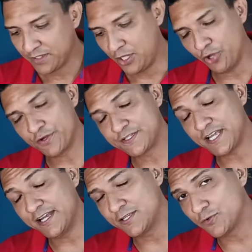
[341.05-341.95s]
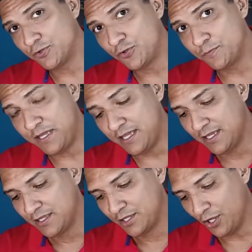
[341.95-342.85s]
the other side is going to be
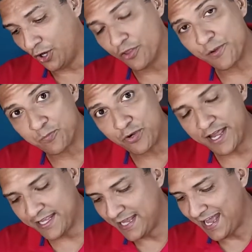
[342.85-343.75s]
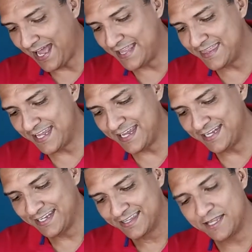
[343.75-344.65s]
the other bread, and
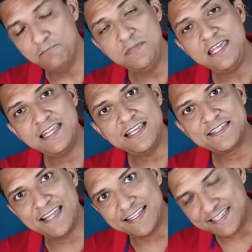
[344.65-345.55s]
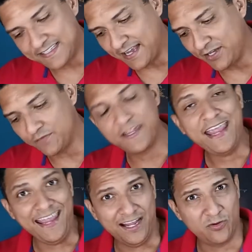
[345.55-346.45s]
then the meat is the sine of
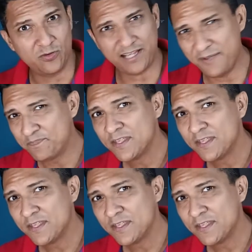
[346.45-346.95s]
the angle, okay?